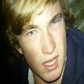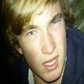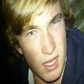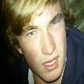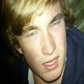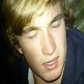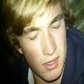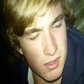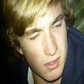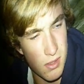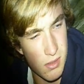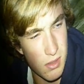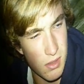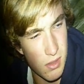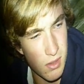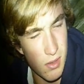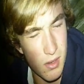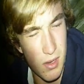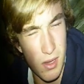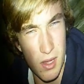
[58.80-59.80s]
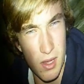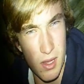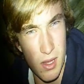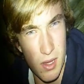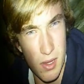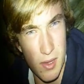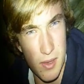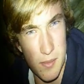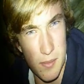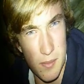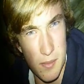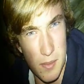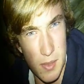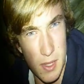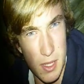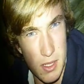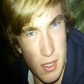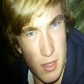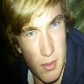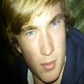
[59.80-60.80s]
Hinders
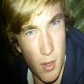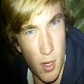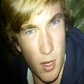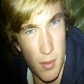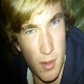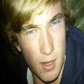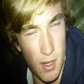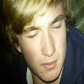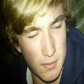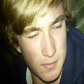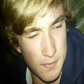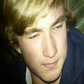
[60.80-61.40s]
beaten and pop up